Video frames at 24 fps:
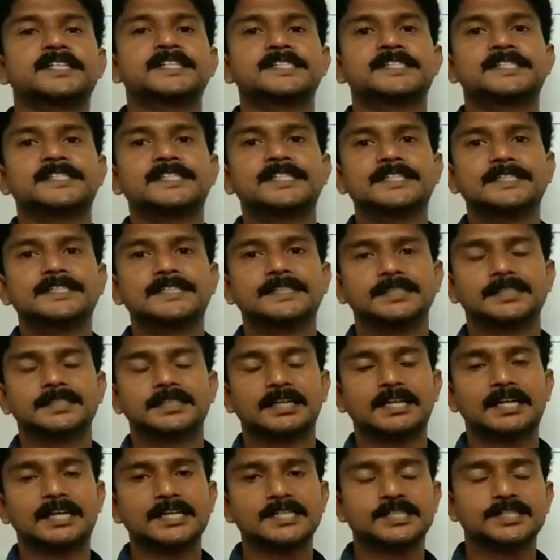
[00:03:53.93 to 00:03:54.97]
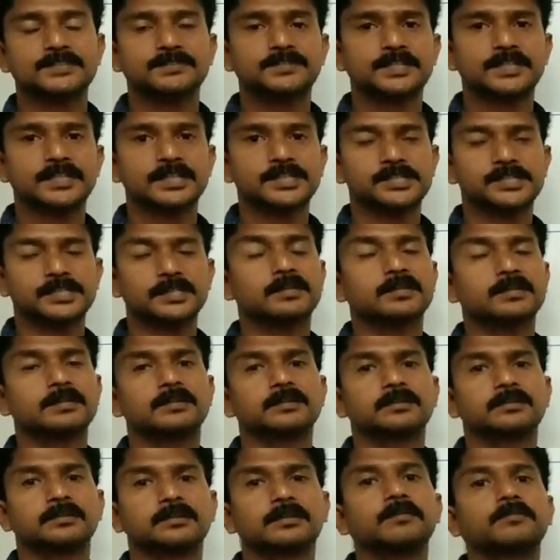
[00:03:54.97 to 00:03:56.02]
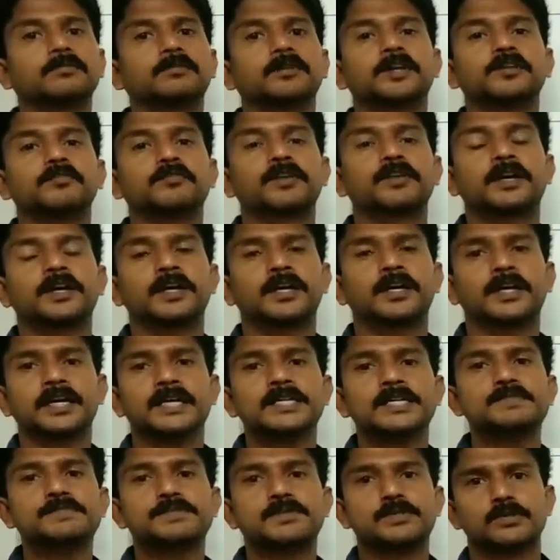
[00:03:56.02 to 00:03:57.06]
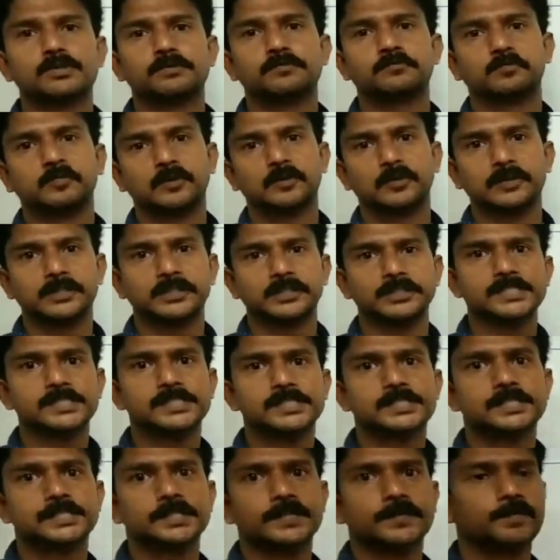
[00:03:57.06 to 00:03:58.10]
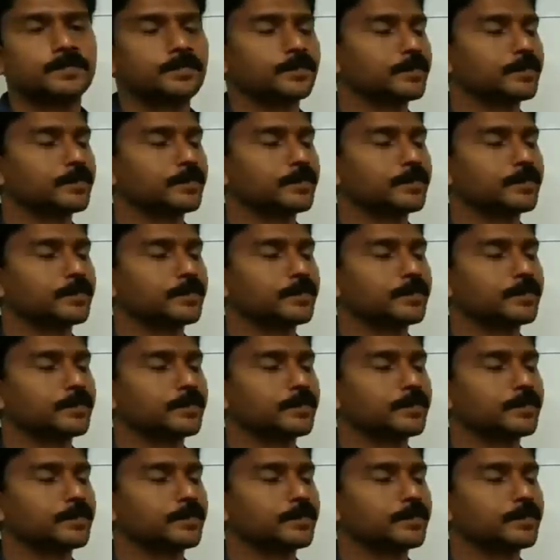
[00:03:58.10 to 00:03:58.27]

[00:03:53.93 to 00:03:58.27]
let us see the classification of different types of polygons.